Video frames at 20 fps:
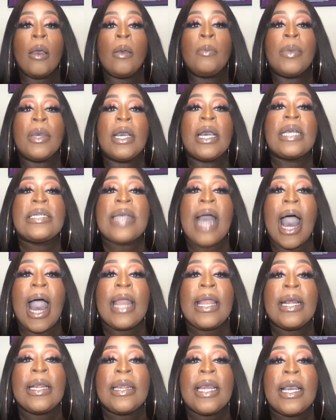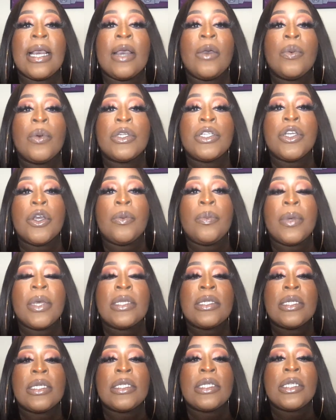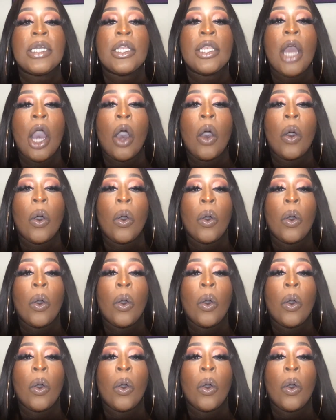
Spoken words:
because I didn't think it was your business to know.